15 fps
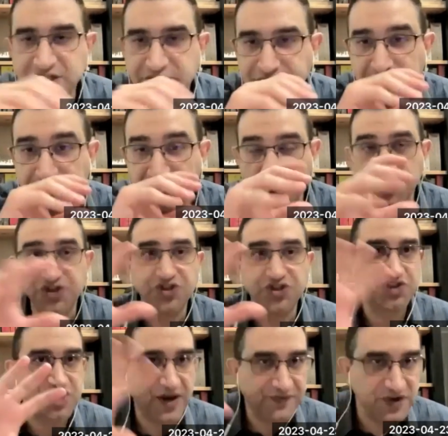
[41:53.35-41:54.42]
in the past few
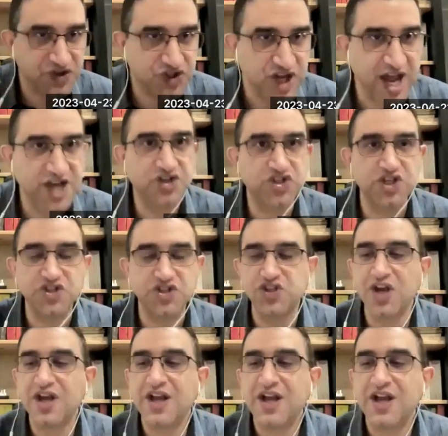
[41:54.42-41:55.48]
years, stuff has changed.